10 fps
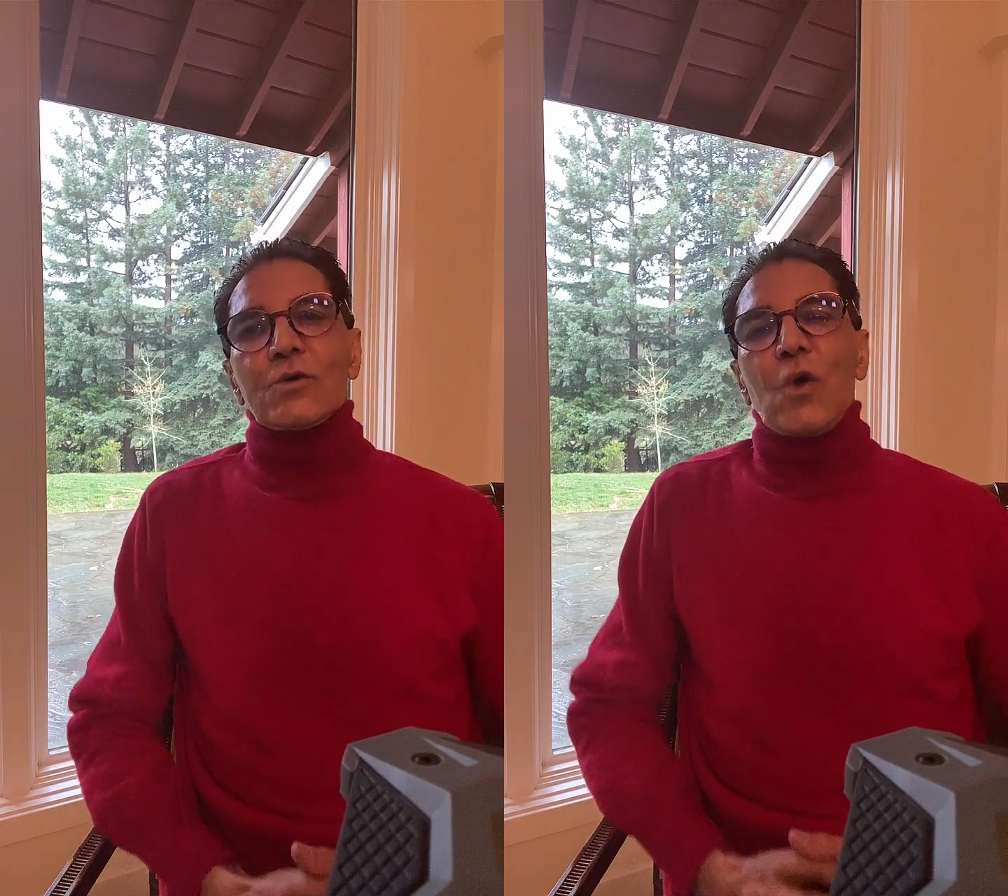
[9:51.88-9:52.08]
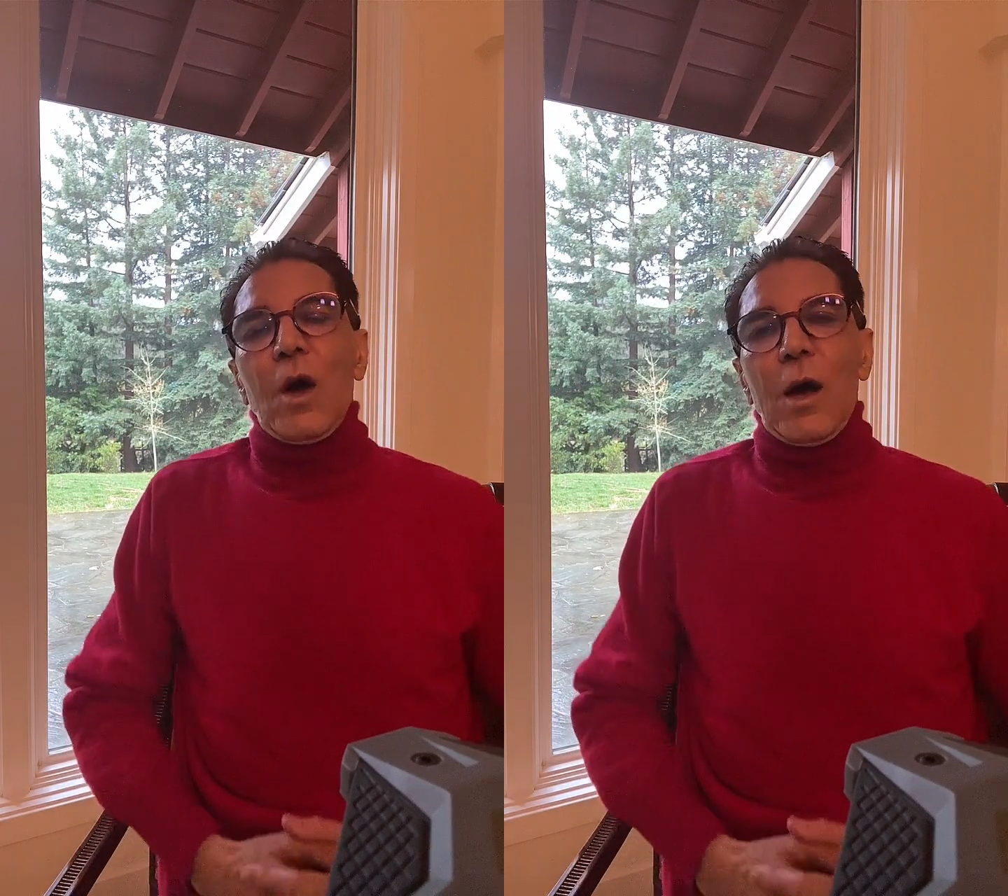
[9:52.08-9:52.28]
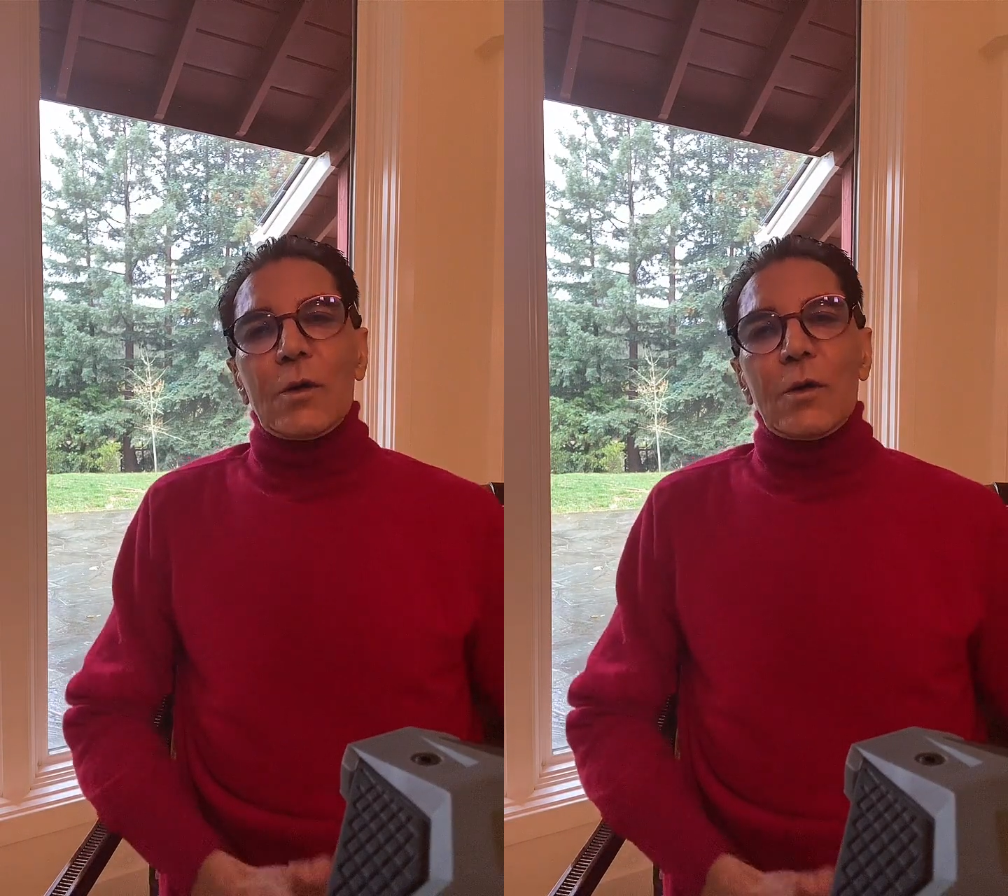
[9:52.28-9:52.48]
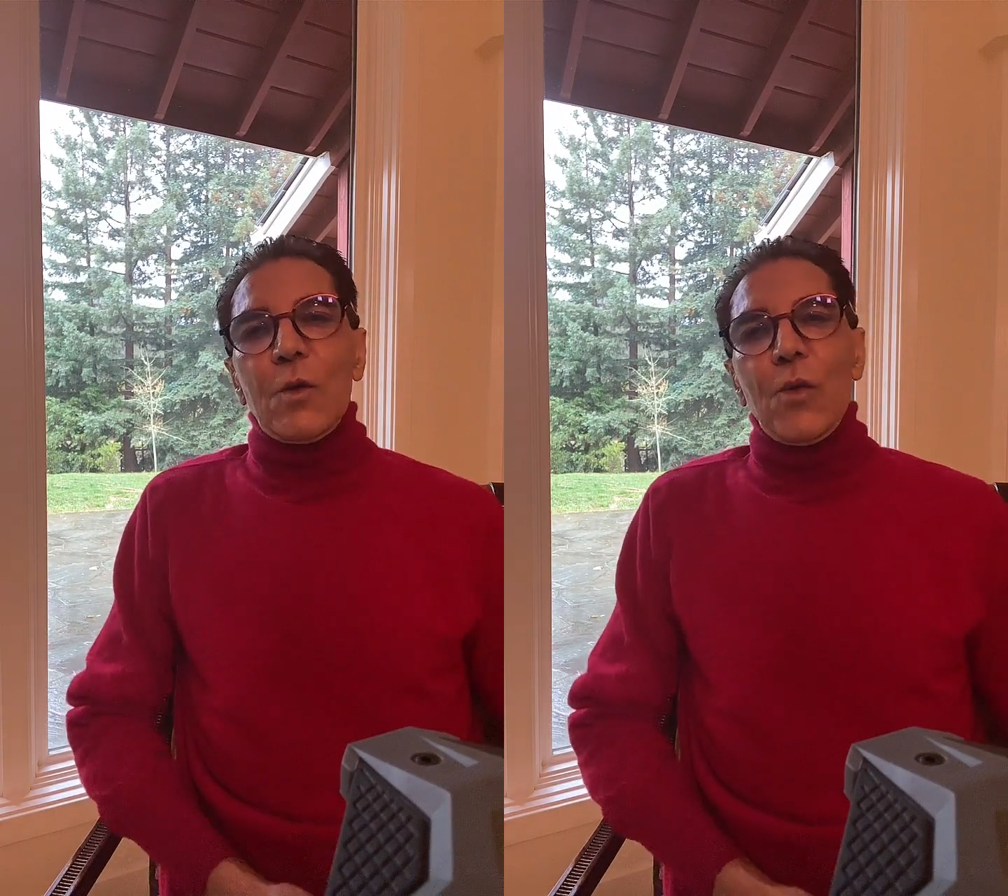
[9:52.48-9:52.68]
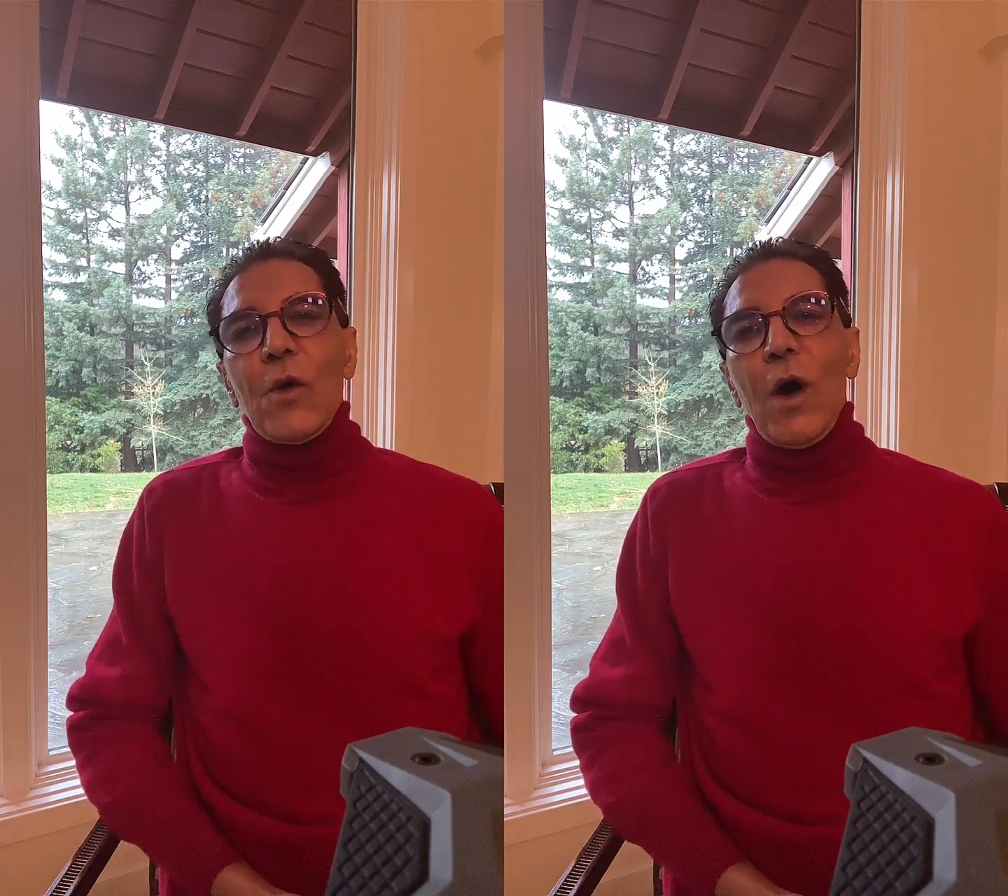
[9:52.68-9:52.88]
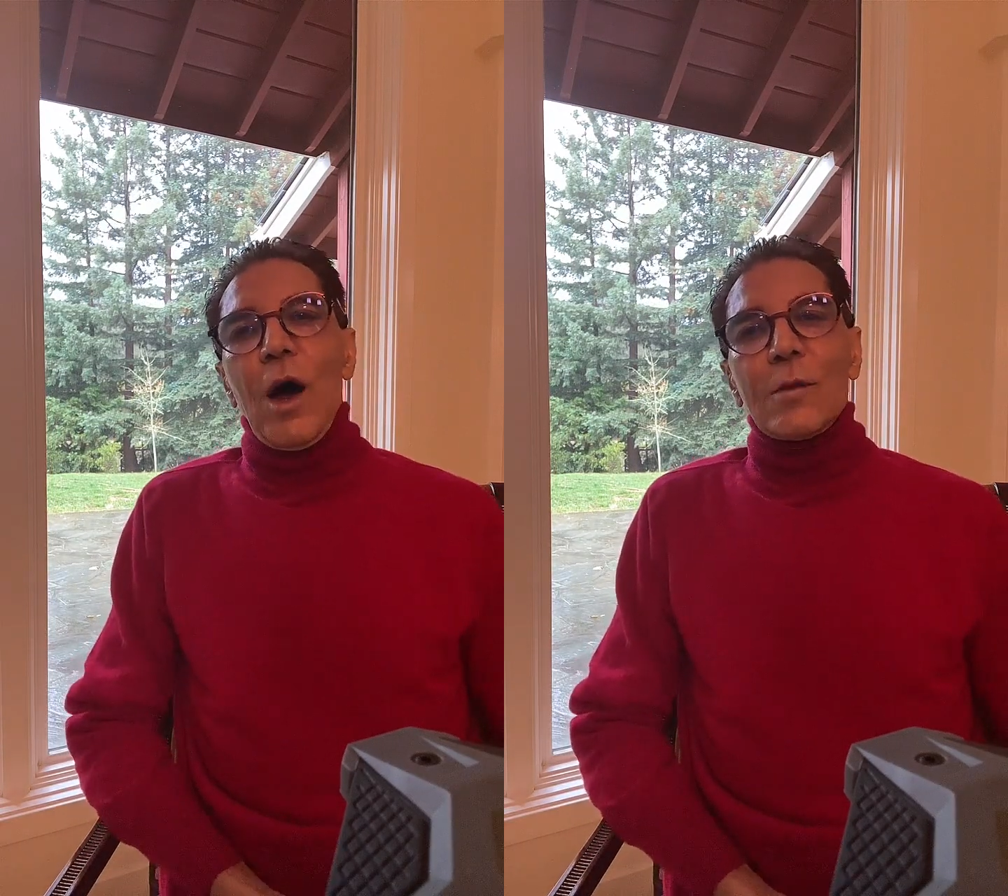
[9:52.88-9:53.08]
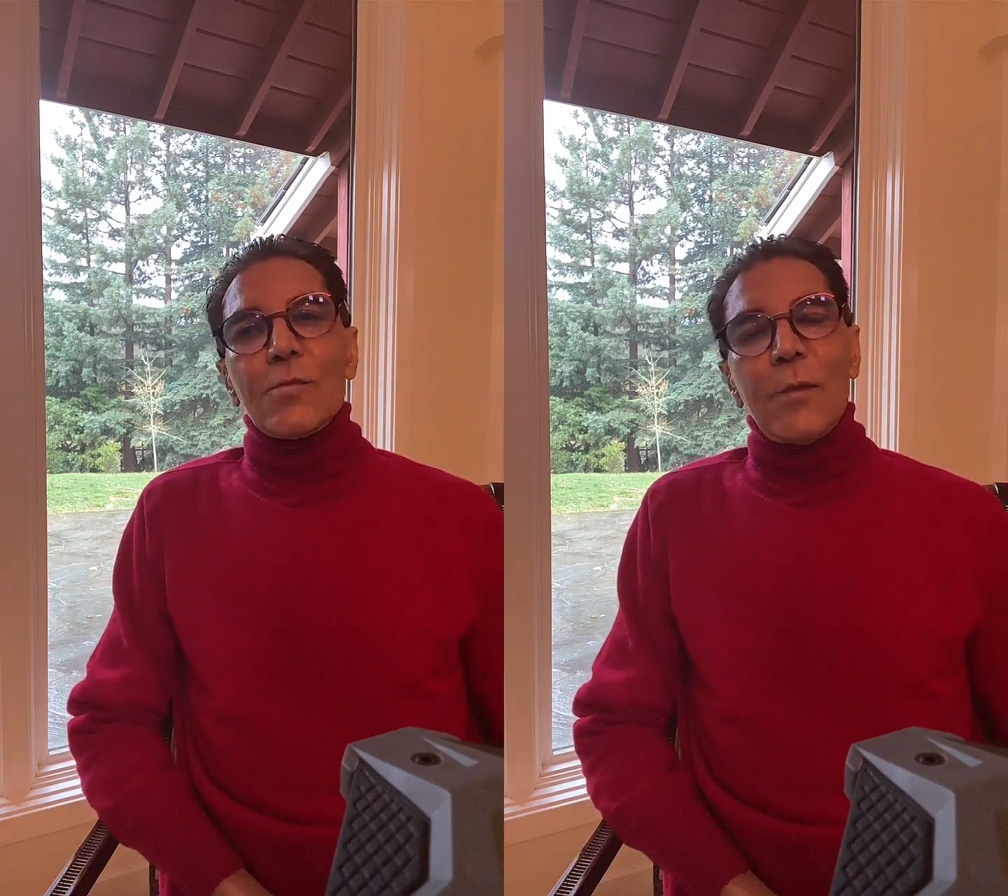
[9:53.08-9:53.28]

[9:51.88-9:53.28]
So there are